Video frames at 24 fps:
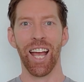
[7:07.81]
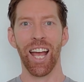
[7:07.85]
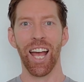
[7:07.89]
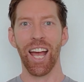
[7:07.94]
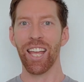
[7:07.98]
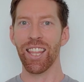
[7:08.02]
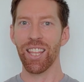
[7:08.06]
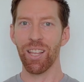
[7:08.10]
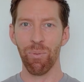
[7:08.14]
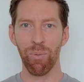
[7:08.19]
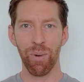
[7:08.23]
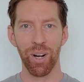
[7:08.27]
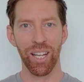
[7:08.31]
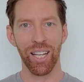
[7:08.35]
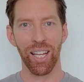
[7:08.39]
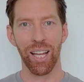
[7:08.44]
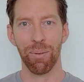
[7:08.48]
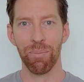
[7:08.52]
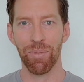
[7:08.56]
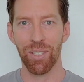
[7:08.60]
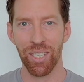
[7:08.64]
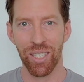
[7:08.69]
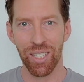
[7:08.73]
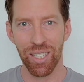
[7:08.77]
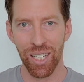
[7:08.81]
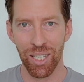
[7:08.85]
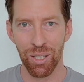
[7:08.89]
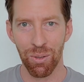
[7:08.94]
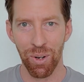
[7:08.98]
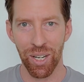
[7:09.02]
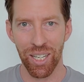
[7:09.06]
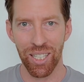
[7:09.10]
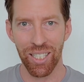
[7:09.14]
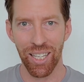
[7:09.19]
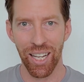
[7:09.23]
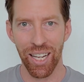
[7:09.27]
And then when it comes to 6
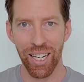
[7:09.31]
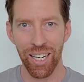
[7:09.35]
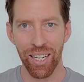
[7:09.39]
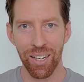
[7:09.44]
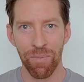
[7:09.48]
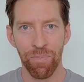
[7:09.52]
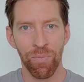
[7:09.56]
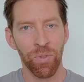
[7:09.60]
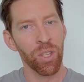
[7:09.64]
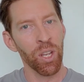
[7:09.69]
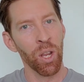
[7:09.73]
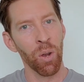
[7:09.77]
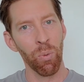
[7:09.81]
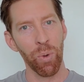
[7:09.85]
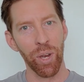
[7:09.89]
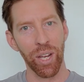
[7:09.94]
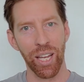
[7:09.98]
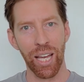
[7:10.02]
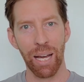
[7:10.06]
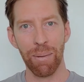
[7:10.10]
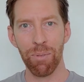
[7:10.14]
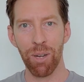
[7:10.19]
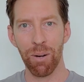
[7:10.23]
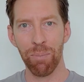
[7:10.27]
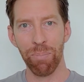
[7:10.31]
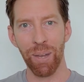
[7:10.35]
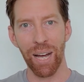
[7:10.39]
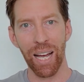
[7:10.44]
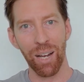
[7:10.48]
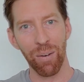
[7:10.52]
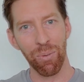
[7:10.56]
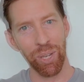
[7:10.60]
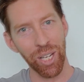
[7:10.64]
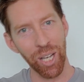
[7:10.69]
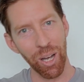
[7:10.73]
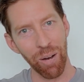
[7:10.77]
weeks later, we come on
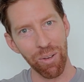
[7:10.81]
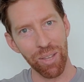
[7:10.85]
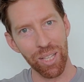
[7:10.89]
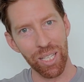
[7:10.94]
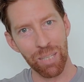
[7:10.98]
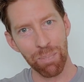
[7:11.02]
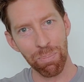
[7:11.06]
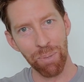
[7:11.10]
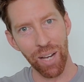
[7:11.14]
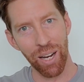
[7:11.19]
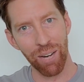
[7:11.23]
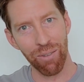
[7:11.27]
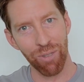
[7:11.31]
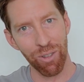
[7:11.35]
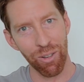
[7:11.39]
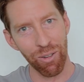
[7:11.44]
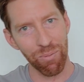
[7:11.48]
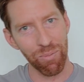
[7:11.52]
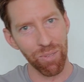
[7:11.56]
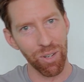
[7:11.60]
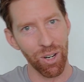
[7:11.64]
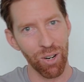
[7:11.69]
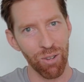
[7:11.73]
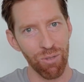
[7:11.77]
back, we go in the spare room,